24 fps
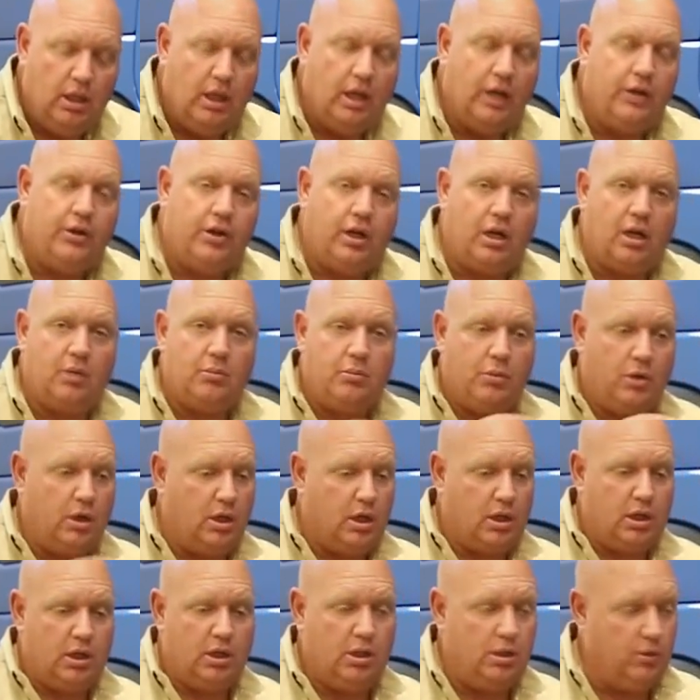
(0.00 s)
and you're going to
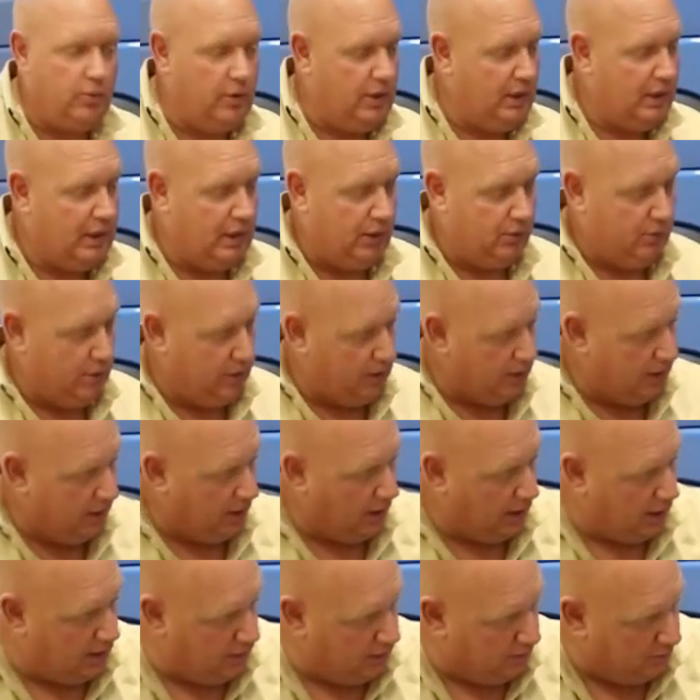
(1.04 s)
mark going down the
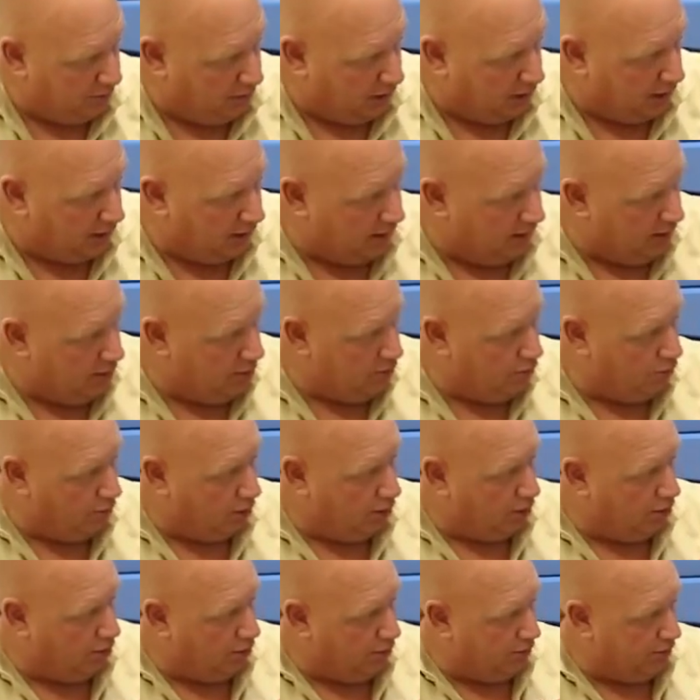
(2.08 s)
side of the body
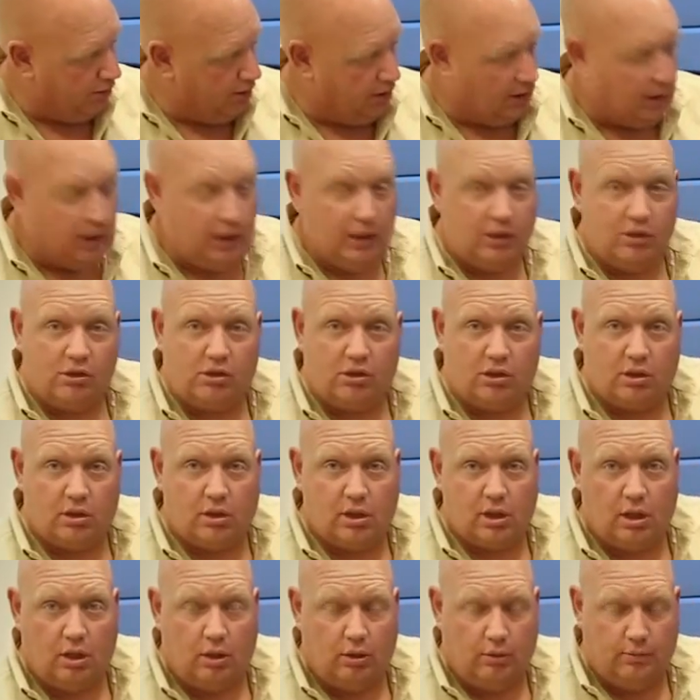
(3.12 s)
where all the nut inserts
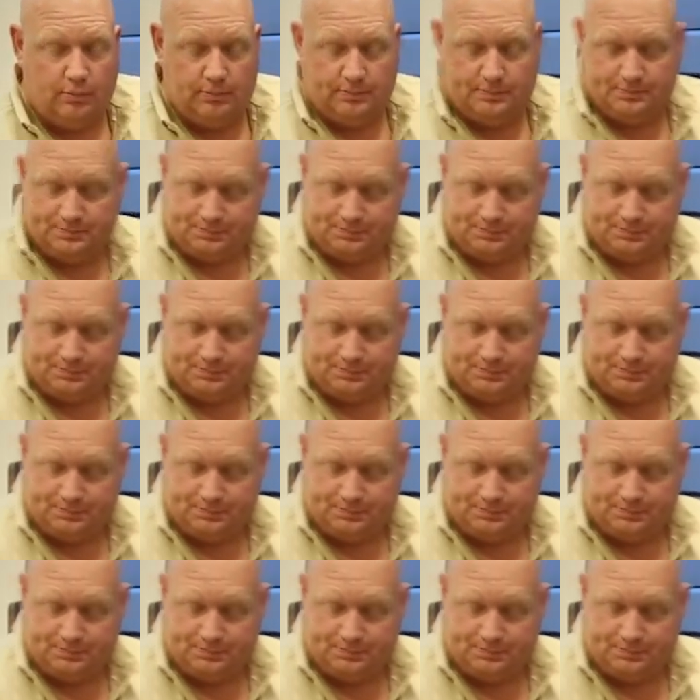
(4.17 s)
go.